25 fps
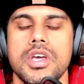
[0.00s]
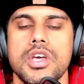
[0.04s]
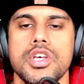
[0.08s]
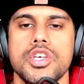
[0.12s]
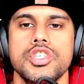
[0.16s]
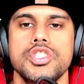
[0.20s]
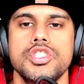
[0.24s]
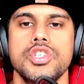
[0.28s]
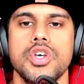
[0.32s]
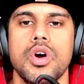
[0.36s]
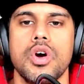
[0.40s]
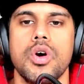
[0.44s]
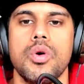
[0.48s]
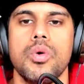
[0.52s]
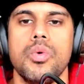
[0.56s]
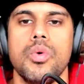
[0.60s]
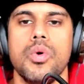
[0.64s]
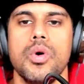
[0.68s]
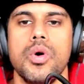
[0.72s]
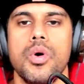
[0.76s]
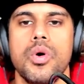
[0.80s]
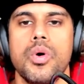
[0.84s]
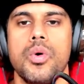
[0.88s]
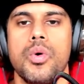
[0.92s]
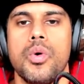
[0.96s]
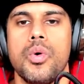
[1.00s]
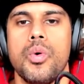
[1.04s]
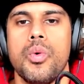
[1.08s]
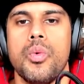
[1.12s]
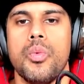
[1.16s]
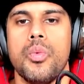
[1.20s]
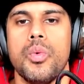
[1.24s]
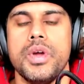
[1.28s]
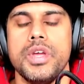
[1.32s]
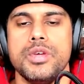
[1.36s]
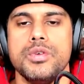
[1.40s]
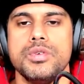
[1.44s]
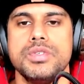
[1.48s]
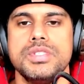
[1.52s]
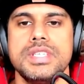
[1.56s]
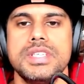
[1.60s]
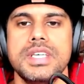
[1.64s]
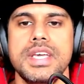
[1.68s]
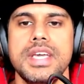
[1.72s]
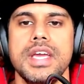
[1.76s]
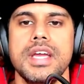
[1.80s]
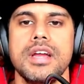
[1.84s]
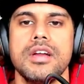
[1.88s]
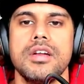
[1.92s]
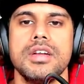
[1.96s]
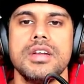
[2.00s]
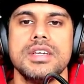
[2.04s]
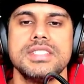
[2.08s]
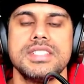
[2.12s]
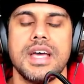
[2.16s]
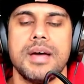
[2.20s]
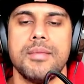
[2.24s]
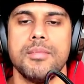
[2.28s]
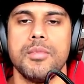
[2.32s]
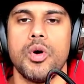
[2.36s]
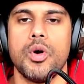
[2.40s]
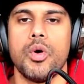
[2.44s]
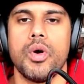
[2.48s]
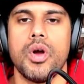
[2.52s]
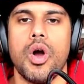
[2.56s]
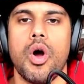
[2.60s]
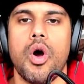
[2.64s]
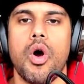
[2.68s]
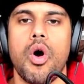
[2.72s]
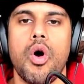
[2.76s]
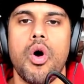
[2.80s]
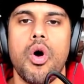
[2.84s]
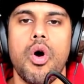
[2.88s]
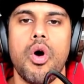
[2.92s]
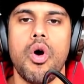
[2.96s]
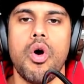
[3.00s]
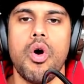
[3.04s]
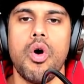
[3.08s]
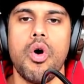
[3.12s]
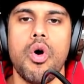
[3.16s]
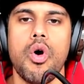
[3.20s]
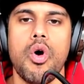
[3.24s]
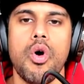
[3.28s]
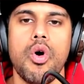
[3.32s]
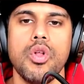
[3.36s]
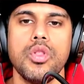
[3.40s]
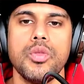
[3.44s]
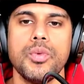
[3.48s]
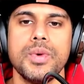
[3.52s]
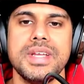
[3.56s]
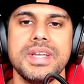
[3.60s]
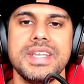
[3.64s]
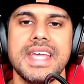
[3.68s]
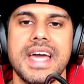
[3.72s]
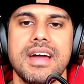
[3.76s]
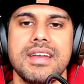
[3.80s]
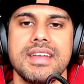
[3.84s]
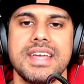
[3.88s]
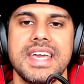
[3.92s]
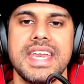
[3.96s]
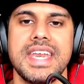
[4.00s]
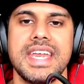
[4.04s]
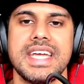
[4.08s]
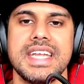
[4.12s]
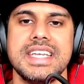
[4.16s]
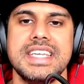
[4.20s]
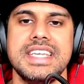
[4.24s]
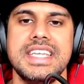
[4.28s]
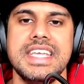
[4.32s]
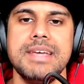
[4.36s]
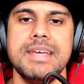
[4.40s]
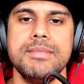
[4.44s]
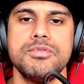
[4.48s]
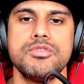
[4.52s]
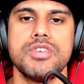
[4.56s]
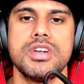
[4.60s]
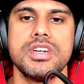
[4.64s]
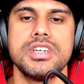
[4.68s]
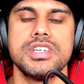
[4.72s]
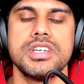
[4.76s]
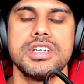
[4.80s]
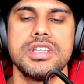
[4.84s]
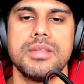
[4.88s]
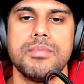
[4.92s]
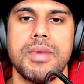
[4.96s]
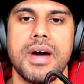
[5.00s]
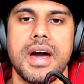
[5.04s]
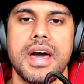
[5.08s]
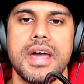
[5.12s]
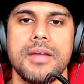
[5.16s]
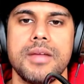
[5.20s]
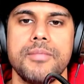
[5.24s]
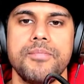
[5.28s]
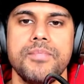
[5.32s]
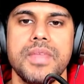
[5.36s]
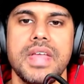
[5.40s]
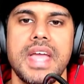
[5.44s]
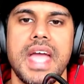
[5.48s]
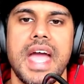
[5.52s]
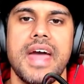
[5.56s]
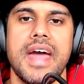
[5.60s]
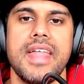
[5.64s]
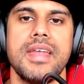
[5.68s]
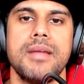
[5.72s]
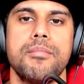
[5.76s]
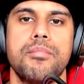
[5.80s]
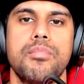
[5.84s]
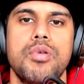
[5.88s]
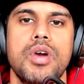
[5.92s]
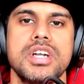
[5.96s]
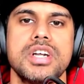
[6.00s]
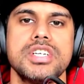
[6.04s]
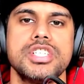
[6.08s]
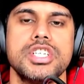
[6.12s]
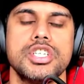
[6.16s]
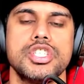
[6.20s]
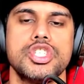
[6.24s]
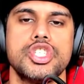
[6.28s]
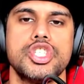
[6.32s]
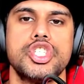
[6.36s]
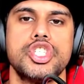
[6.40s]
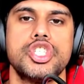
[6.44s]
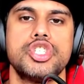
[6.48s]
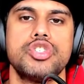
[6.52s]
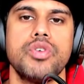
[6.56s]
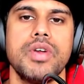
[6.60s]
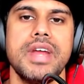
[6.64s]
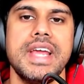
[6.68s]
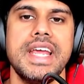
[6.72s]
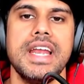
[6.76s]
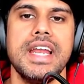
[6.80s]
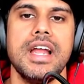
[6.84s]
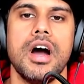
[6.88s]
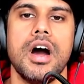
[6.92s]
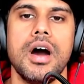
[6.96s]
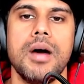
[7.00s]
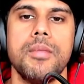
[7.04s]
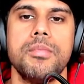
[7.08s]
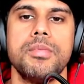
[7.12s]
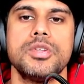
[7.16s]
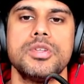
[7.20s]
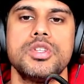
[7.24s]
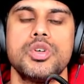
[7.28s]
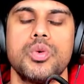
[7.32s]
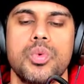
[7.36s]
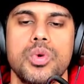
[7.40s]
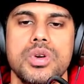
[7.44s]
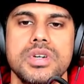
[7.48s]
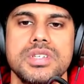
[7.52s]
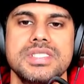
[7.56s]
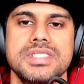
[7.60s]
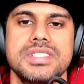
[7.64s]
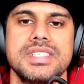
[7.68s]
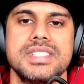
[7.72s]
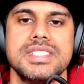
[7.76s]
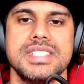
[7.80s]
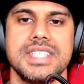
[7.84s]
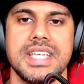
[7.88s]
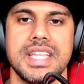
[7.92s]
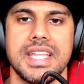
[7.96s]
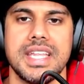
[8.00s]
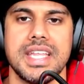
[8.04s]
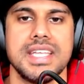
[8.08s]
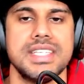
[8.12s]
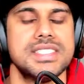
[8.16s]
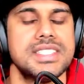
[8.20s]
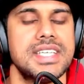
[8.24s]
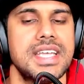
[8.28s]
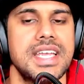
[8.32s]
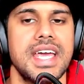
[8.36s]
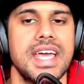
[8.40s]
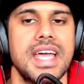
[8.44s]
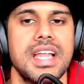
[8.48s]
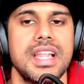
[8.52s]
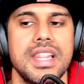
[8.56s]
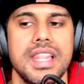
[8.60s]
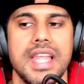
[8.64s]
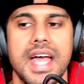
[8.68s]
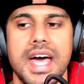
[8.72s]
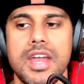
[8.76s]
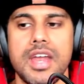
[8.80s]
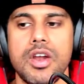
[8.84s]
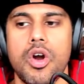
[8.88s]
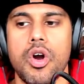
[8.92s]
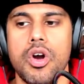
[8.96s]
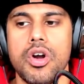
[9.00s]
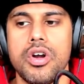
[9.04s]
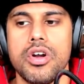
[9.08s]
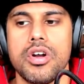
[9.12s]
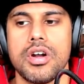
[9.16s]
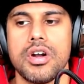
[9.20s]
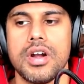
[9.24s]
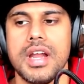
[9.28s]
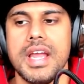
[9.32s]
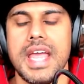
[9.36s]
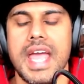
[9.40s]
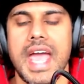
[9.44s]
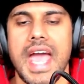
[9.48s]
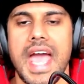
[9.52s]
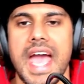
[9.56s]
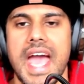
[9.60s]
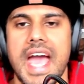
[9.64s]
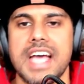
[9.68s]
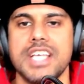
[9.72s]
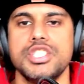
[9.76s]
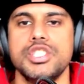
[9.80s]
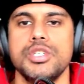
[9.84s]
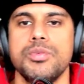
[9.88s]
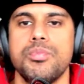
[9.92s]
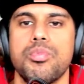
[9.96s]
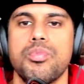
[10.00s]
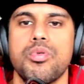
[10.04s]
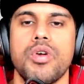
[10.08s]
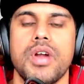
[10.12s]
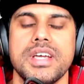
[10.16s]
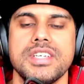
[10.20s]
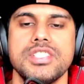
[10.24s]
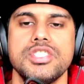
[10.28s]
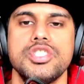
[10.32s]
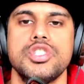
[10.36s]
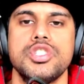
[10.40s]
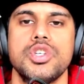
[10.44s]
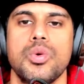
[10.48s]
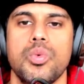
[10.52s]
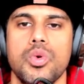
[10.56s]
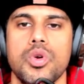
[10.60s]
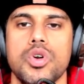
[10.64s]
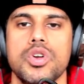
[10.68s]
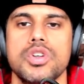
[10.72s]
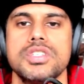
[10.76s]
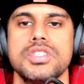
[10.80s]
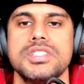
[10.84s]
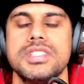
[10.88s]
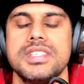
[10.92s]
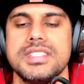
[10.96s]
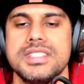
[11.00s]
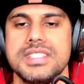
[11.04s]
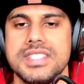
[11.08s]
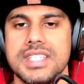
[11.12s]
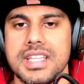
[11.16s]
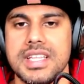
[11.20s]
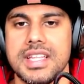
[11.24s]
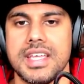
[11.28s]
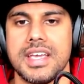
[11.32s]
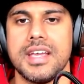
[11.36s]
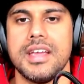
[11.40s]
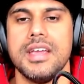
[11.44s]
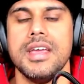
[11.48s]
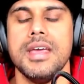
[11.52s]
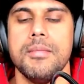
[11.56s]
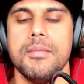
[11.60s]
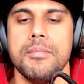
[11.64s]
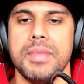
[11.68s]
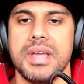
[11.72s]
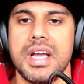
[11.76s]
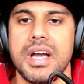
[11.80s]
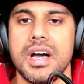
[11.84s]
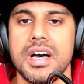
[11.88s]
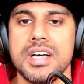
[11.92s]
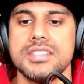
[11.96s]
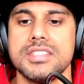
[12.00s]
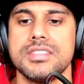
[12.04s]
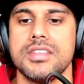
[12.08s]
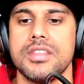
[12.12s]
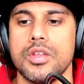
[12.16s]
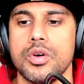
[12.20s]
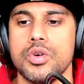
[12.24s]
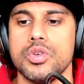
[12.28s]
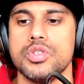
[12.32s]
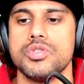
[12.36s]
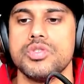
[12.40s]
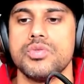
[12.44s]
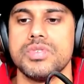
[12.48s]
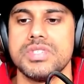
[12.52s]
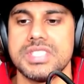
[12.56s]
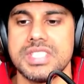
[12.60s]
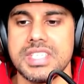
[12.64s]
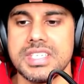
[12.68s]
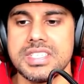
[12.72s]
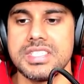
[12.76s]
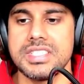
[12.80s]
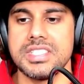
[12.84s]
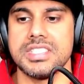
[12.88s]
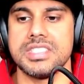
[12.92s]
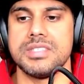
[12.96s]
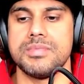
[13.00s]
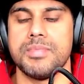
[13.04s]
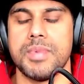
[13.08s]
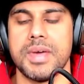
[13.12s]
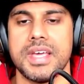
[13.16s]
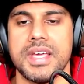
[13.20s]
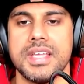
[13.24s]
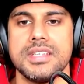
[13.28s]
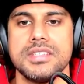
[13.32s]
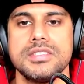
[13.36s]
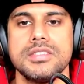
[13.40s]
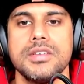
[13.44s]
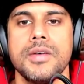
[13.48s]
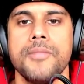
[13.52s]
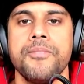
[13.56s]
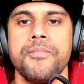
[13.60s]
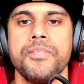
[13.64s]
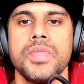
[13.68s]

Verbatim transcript: So what you see here is I'm going all the way down, getting a deep stretch at the bottom, and I'm pressing straight up towards the ceiling. It's gonna get a lot harder as you press towards the ceiling because of those resistance bands.